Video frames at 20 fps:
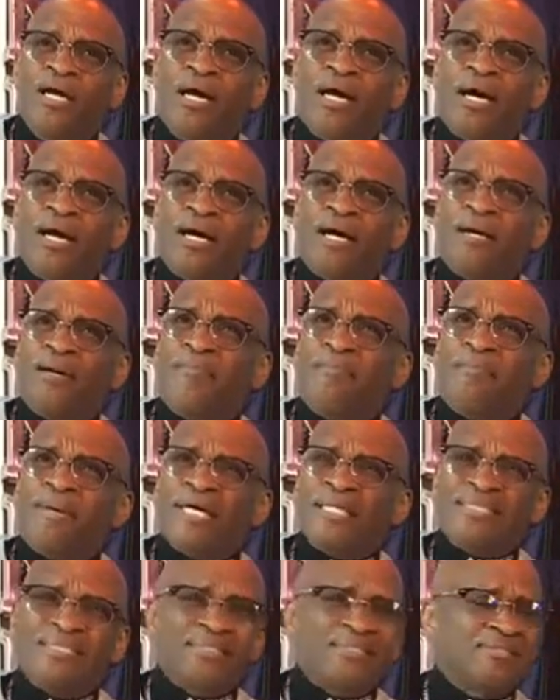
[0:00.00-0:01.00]

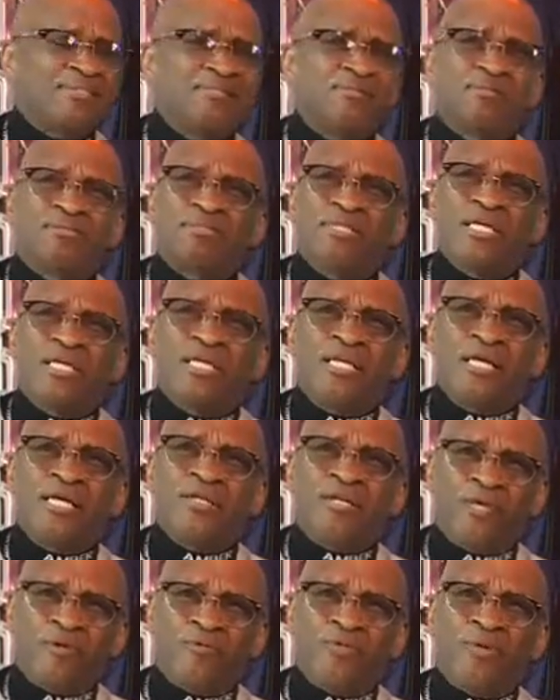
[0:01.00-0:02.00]
But
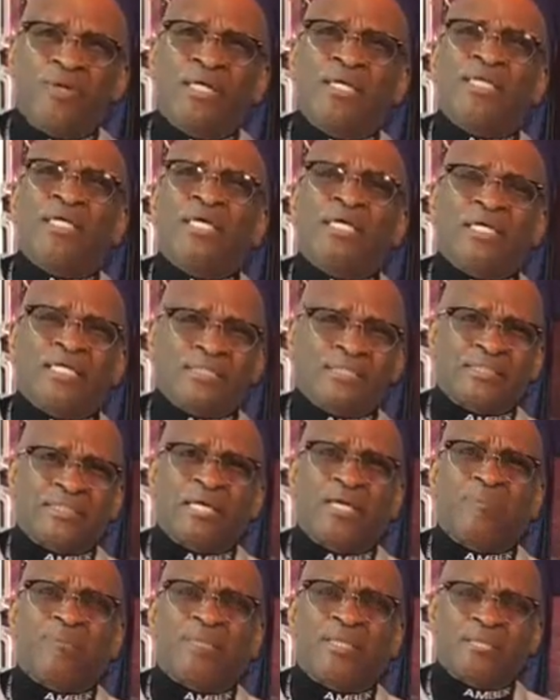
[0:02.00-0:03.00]
it really is
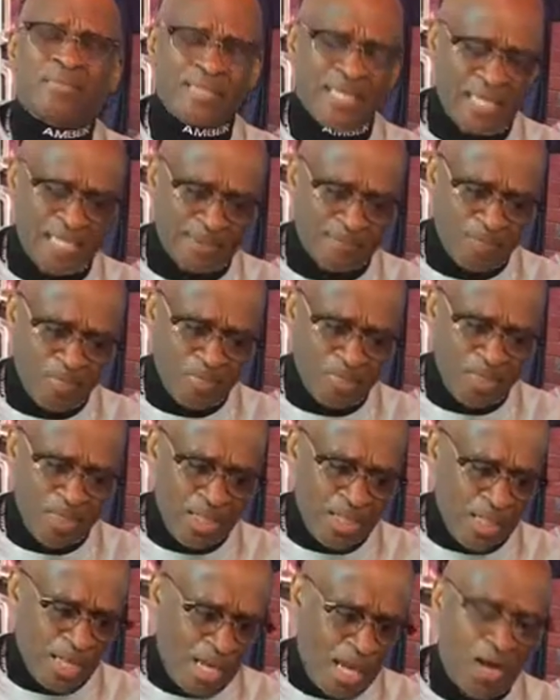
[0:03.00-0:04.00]
something that
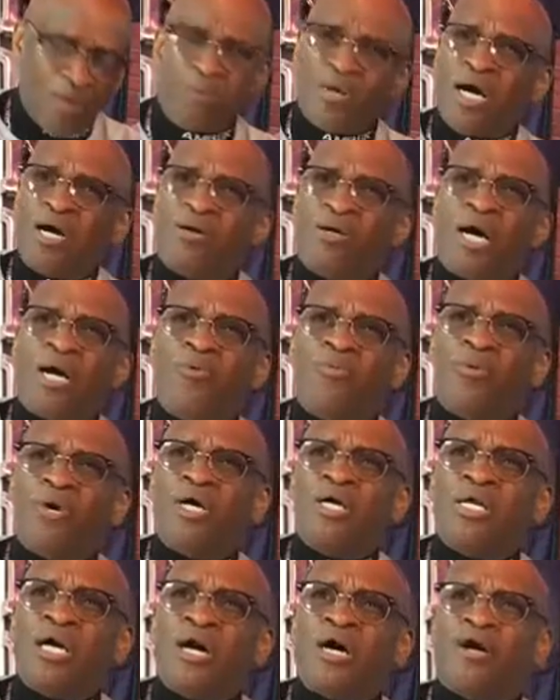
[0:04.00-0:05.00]
I
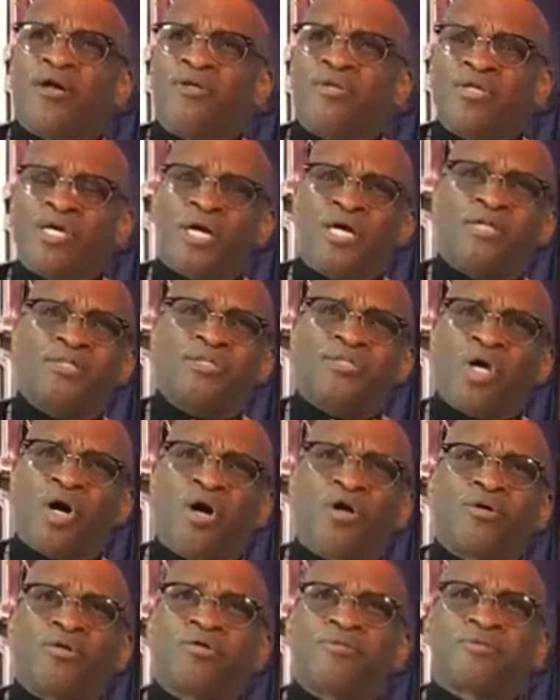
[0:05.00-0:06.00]
want our young
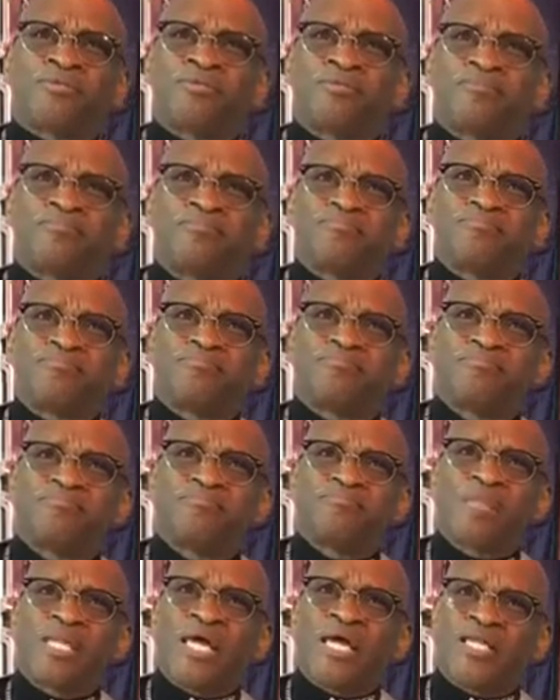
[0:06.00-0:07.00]
daughters
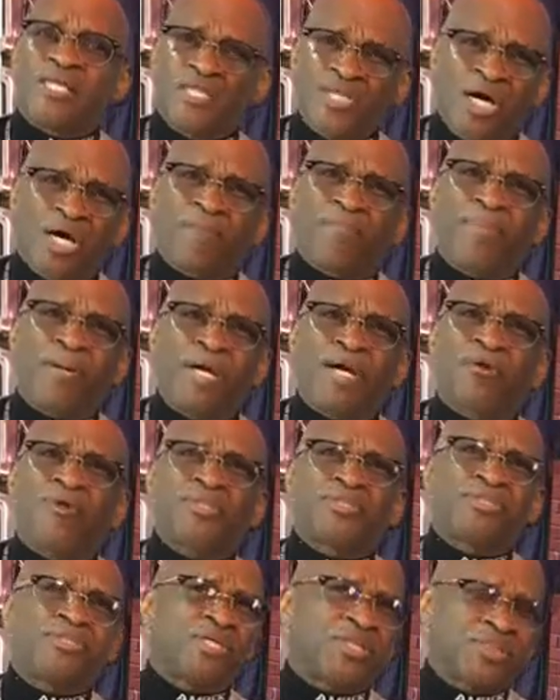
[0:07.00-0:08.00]
and young
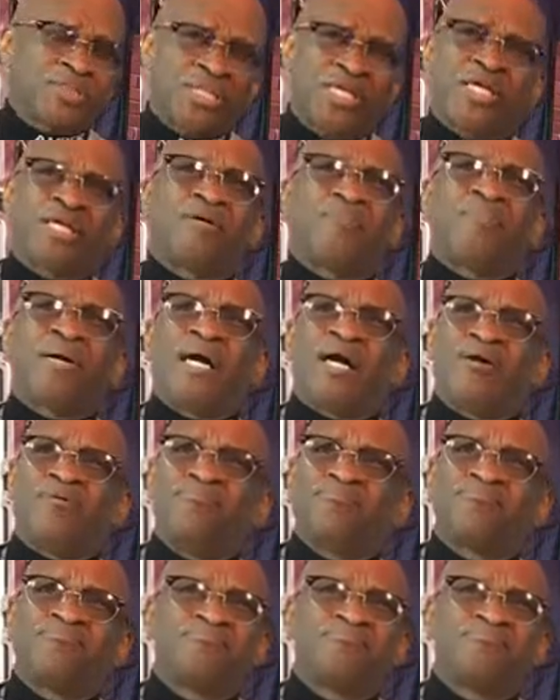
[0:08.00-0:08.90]
parents to think about.